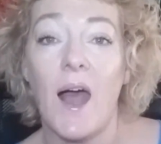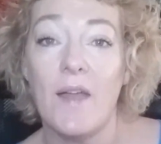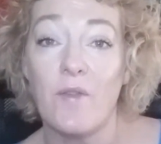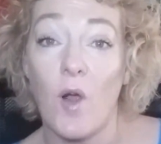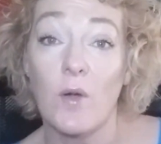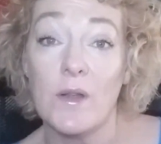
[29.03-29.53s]

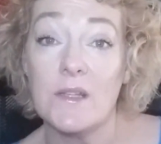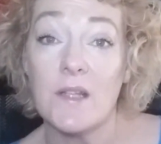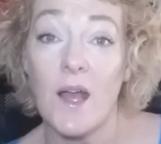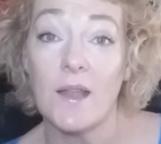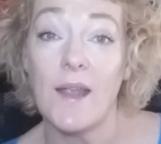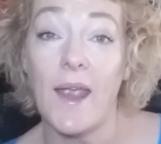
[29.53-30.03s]
I've already
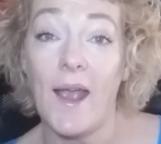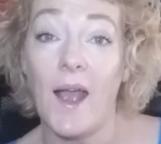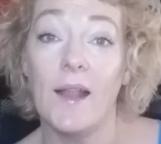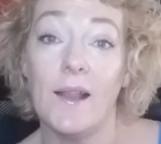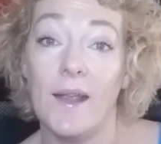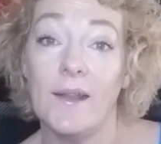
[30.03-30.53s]
done a
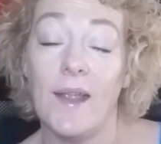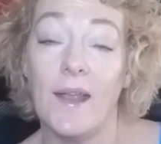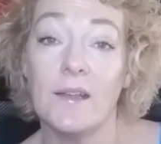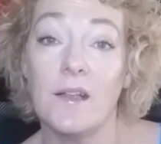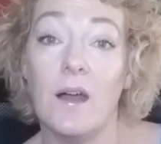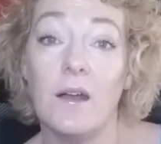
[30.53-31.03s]
highlight
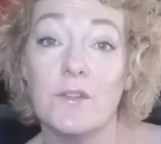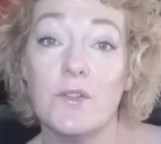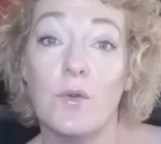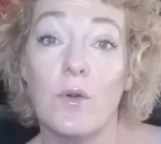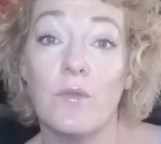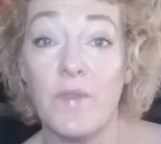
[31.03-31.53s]
and
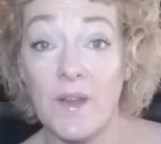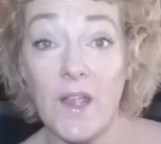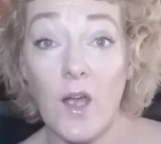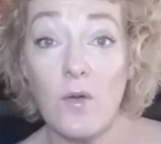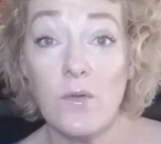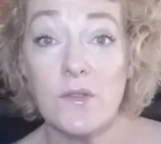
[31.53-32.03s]
contour
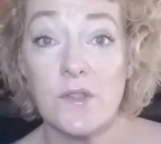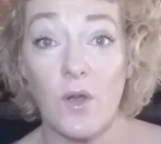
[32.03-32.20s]
video,